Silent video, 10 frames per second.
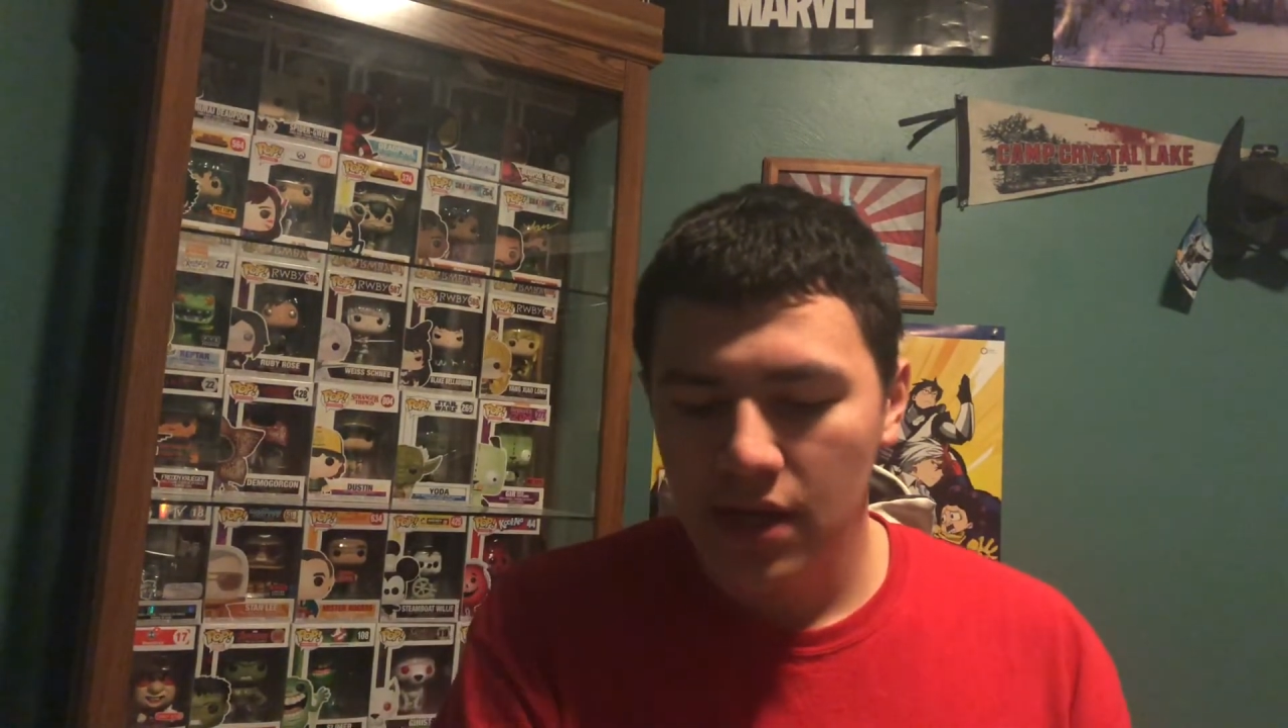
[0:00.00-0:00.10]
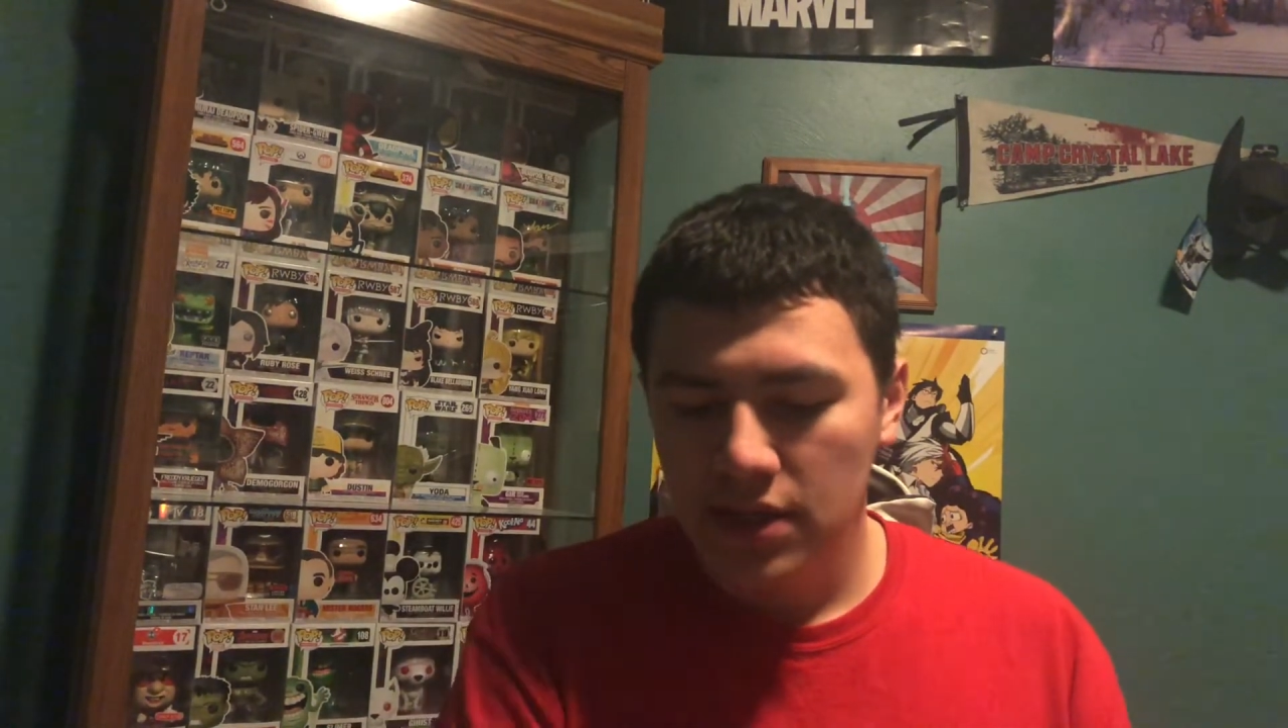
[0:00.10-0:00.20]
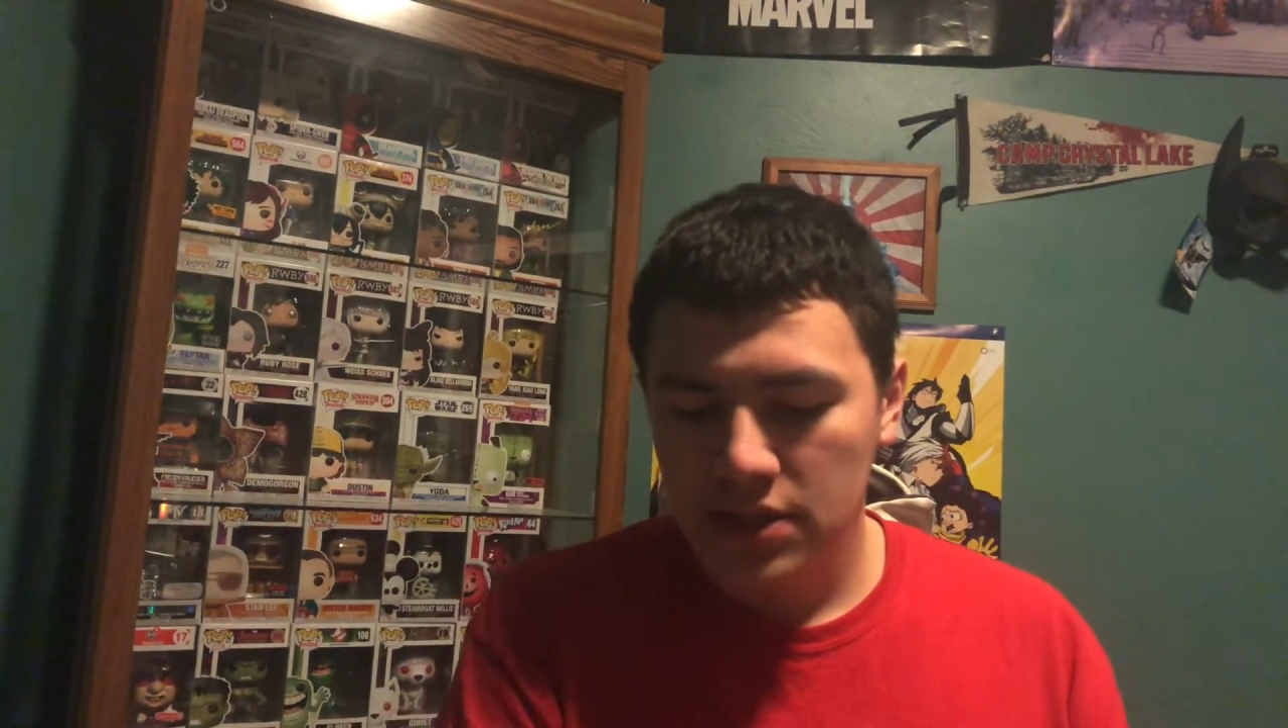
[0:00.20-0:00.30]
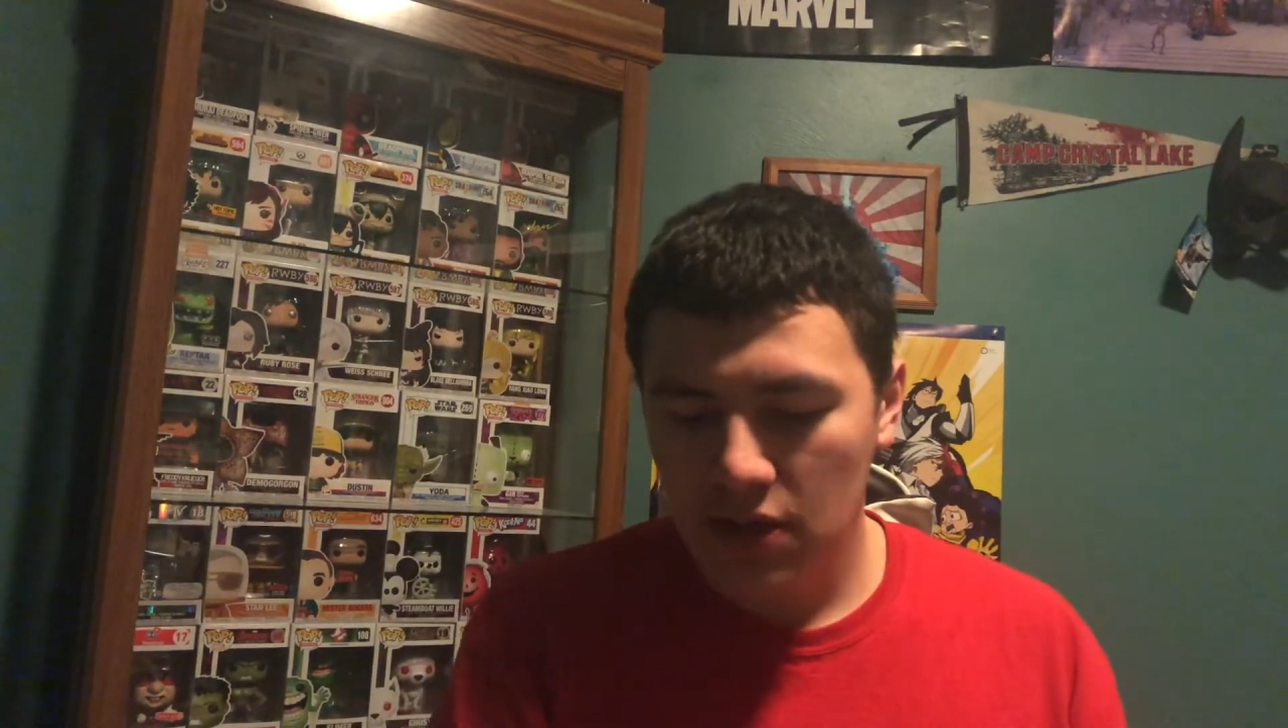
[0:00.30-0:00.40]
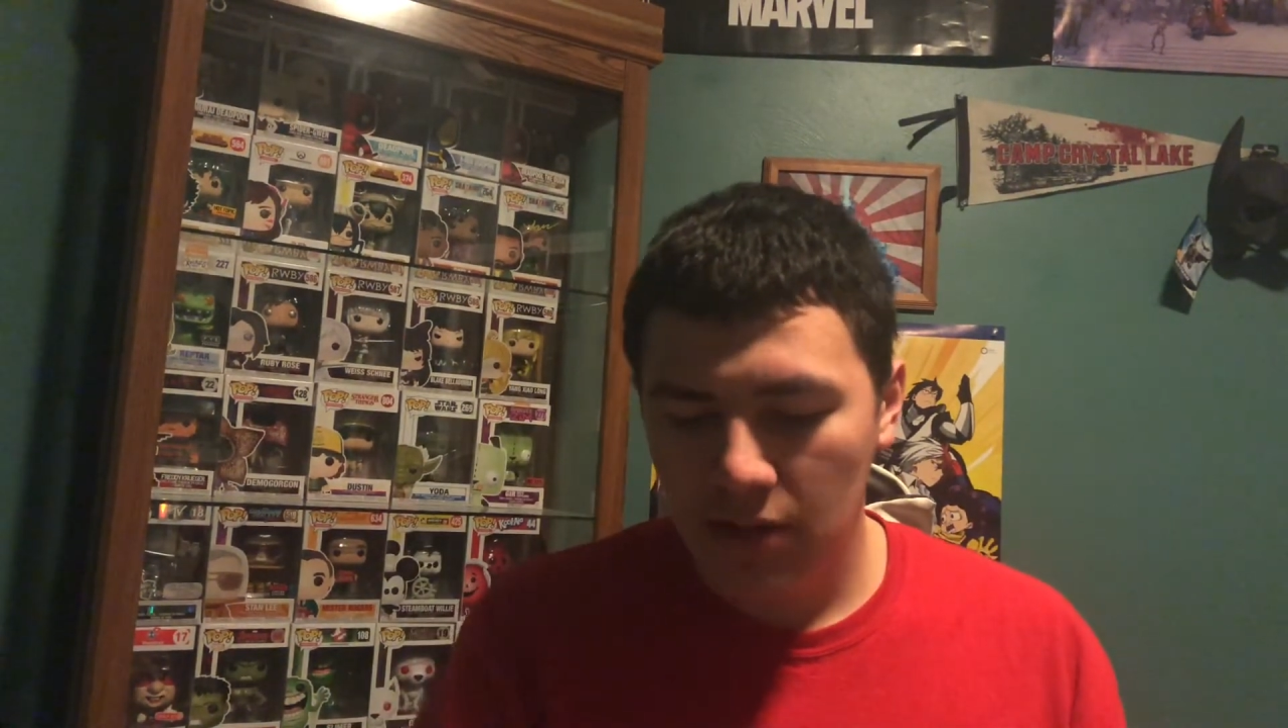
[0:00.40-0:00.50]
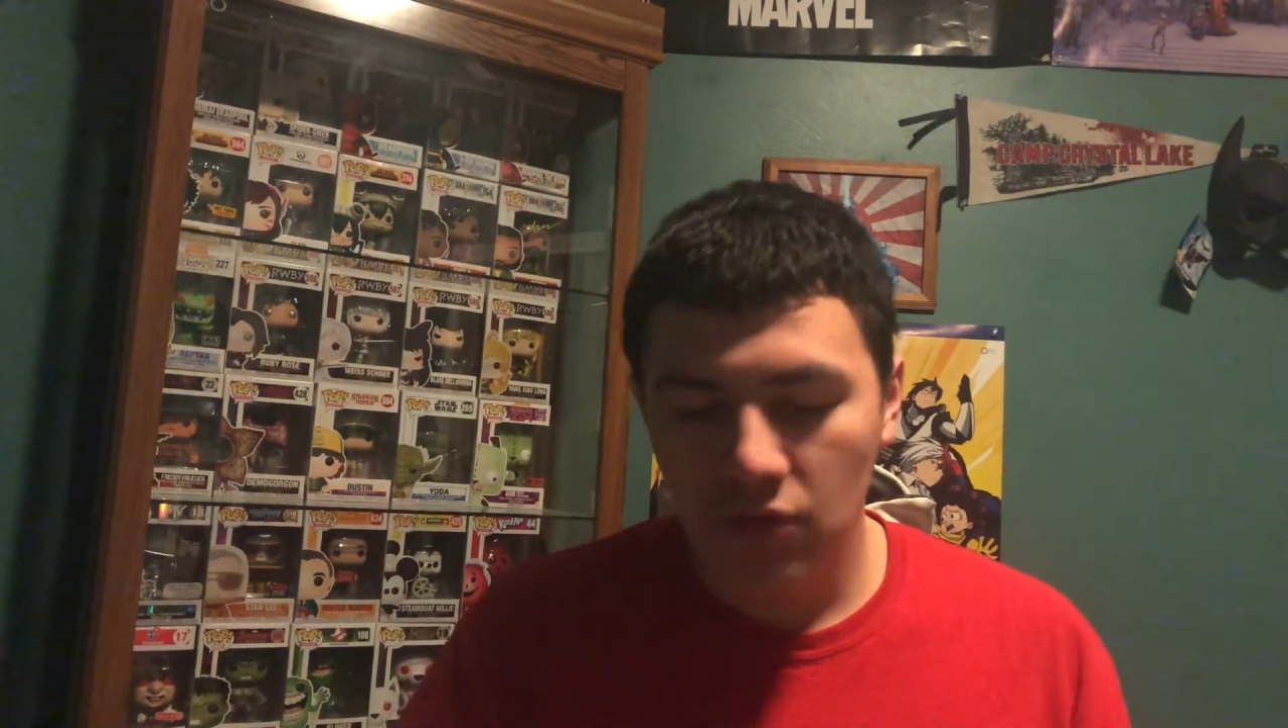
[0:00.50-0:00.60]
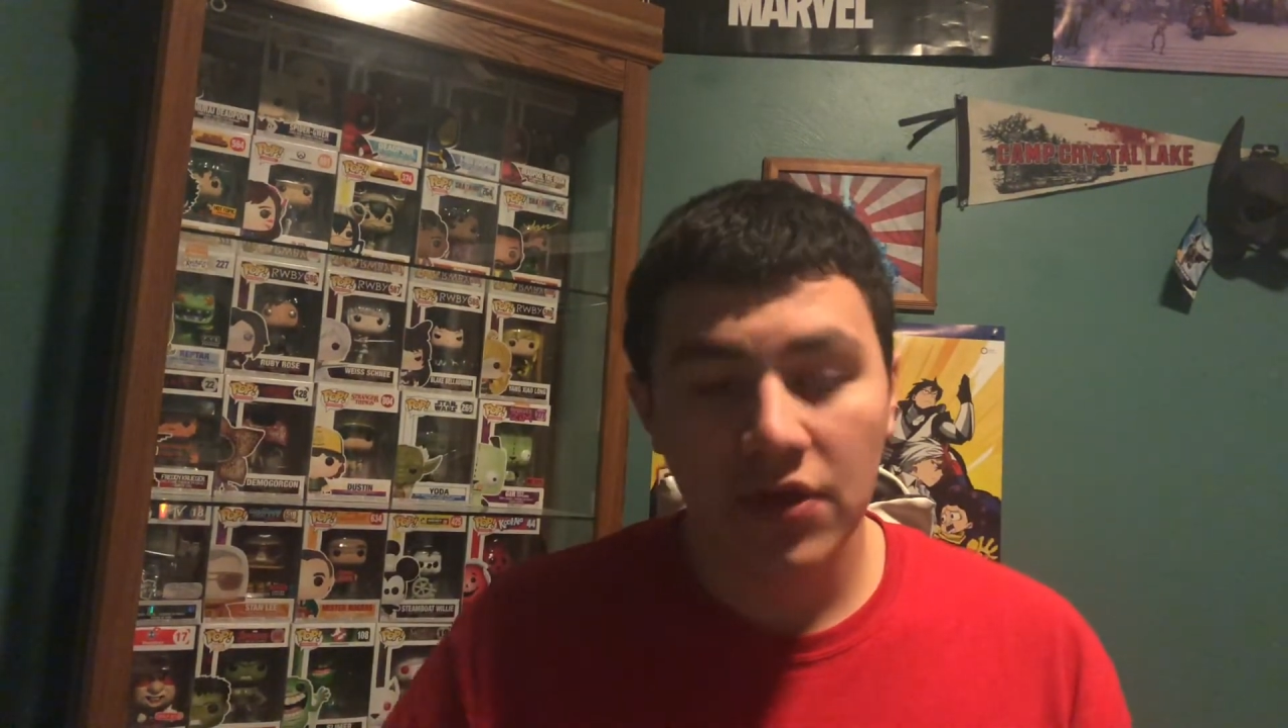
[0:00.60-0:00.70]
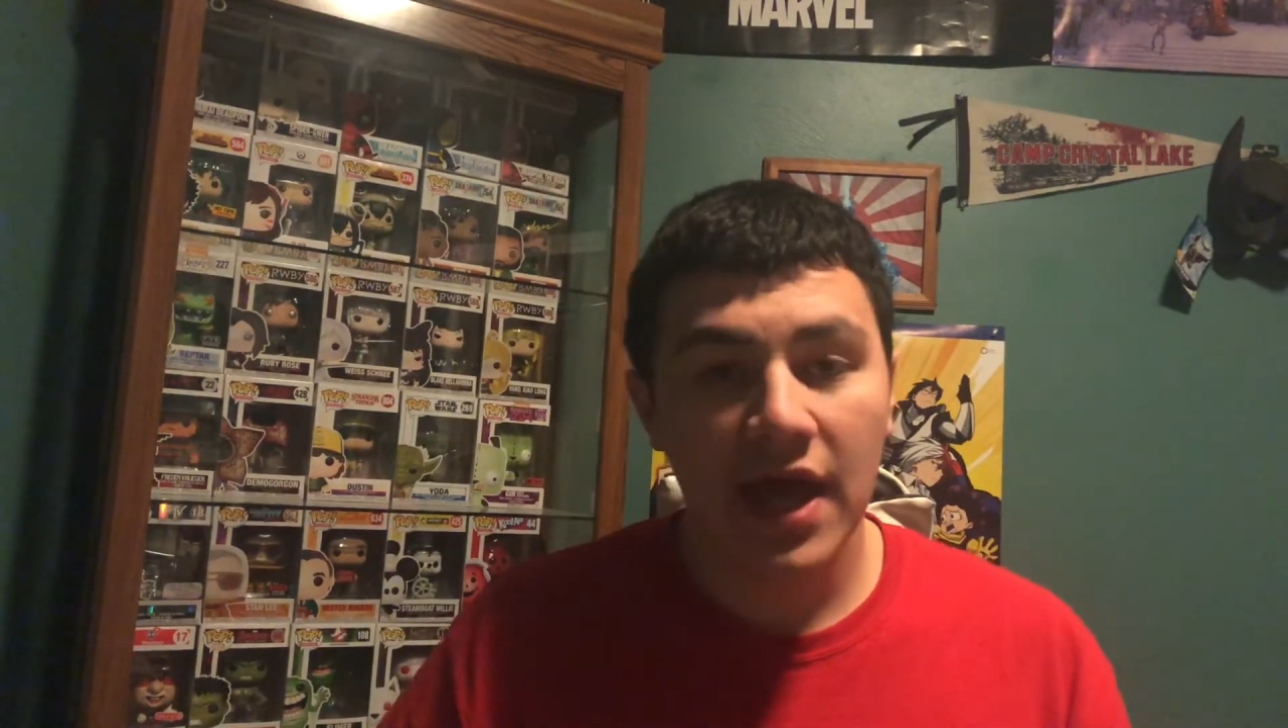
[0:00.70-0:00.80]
So I'm really